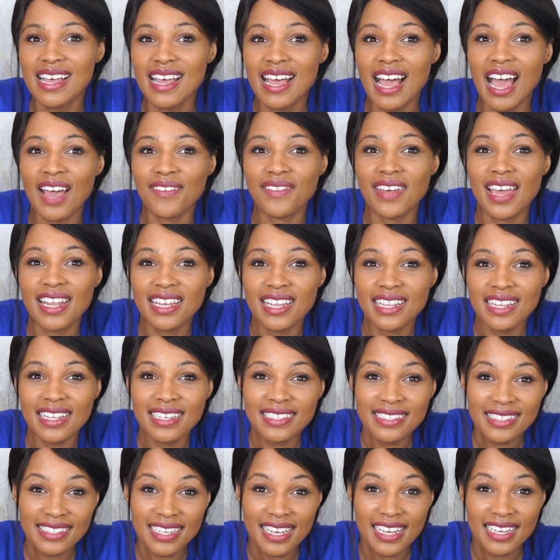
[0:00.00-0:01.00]
Have any of
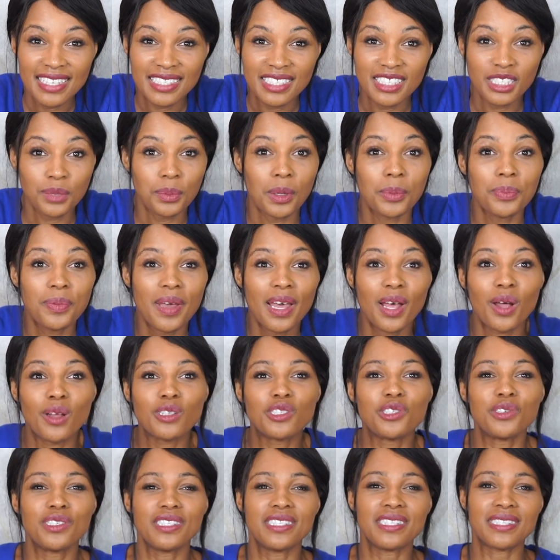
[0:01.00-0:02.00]
these teachings
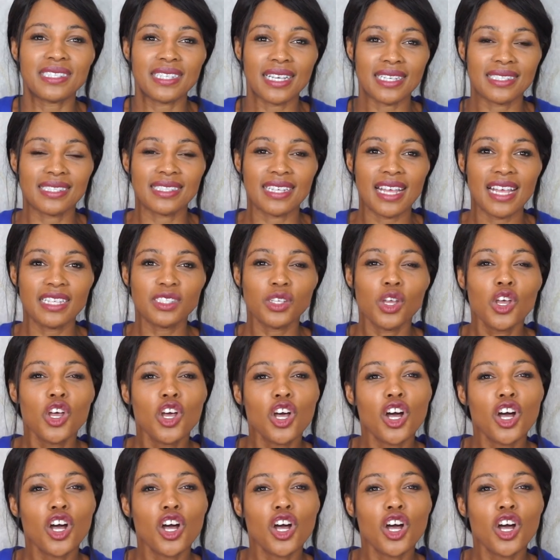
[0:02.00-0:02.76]
propelled you into success?